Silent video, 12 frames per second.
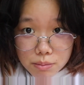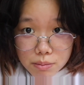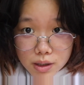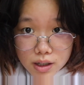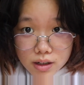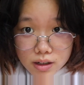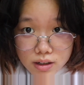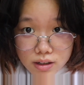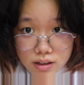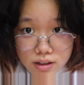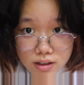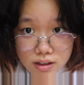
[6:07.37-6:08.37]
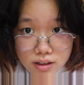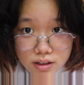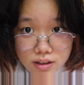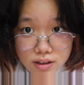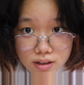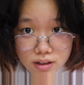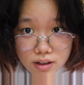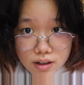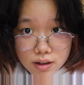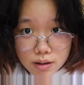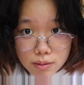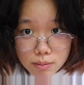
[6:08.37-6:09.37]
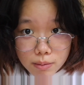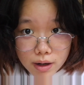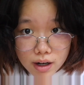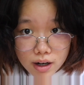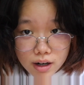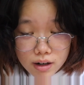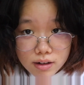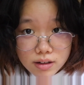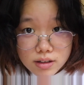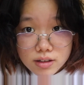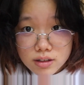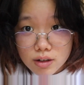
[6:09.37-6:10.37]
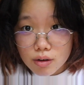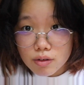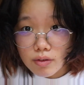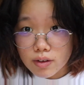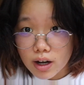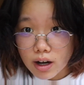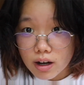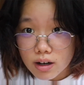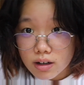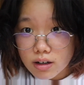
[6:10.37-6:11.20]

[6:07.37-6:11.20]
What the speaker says: because my hair is so flat.